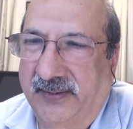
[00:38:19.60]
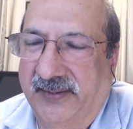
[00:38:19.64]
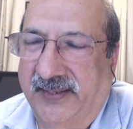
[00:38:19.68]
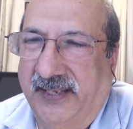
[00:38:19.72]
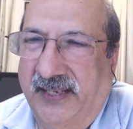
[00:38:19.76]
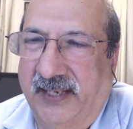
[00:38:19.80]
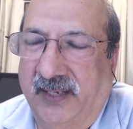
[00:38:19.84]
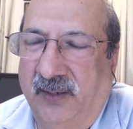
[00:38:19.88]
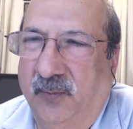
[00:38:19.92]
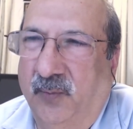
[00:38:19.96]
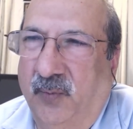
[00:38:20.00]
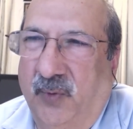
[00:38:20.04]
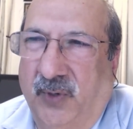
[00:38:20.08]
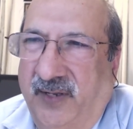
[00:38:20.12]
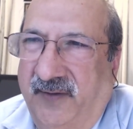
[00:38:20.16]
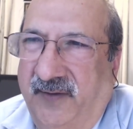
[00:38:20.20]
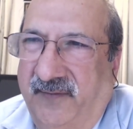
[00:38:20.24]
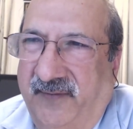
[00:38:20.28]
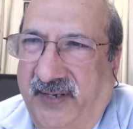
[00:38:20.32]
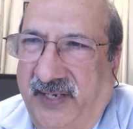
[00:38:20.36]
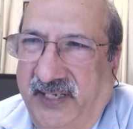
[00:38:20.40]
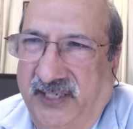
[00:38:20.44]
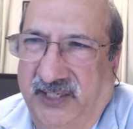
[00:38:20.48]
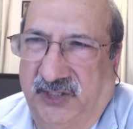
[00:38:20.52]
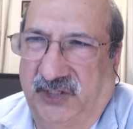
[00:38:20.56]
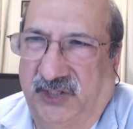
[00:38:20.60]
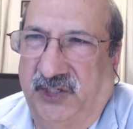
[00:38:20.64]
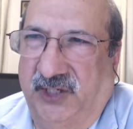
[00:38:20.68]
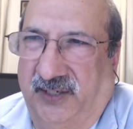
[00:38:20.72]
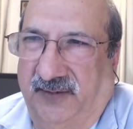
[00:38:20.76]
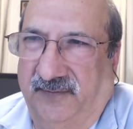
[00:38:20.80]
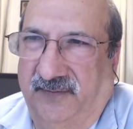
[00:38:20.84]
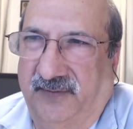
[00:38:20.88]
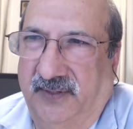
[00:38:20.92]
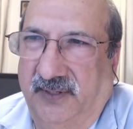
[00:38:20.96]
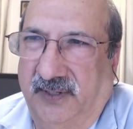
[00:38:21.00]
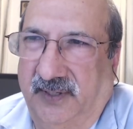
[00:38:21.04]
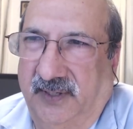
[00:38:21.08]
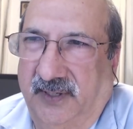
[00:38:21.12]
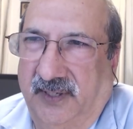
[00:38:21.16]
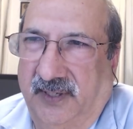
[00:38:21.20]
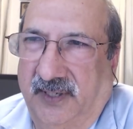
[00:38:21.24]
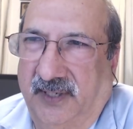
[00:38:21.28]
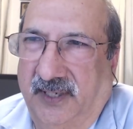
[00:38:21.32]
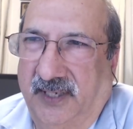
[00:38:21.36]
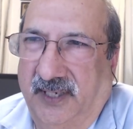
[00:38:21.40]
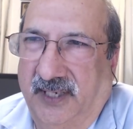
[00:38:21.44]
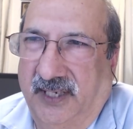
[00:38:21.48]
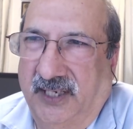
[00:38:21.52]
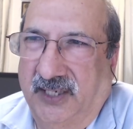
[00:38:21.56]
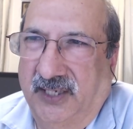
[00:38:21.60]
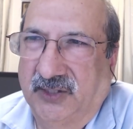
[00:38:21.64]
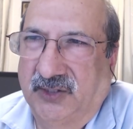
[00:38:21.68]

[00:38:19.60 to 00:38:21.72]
then what have I achieved? Sure.